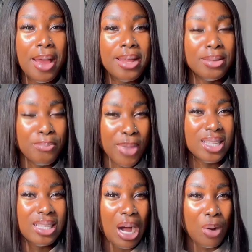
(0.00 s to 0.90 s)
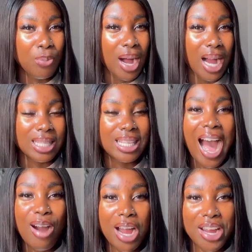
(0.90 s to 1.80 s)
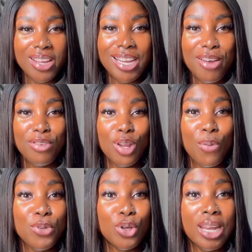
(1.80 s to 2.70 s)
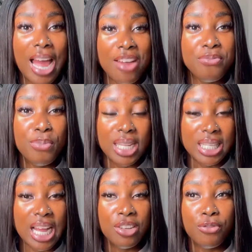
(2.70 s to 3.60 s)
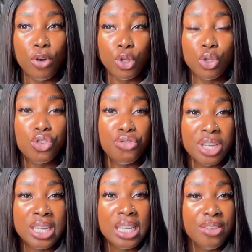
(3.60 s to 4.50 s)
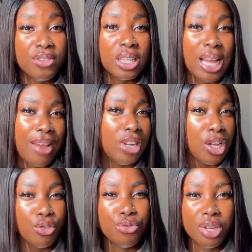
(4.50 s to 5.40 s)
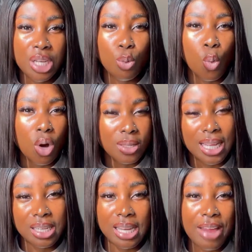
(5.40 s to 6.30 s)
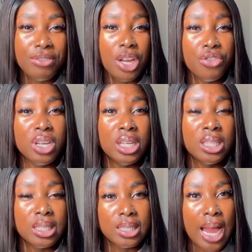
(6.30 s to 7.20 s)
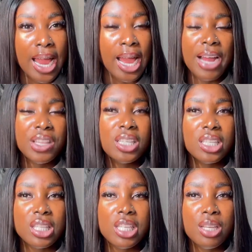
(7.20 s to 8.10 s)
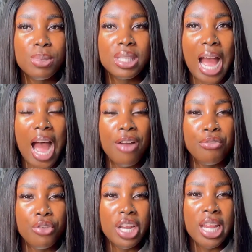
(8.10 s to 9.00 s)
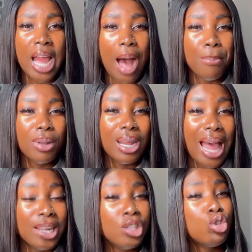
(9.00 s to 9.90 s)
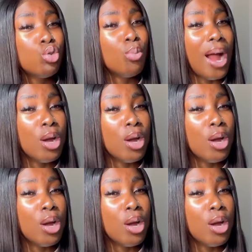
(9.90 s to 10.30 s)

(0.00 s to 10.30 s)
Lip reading: the mental part. How can you level up your life mentally for you to really live the life that you really want and the life that you really desire? These are tips I've really applied to my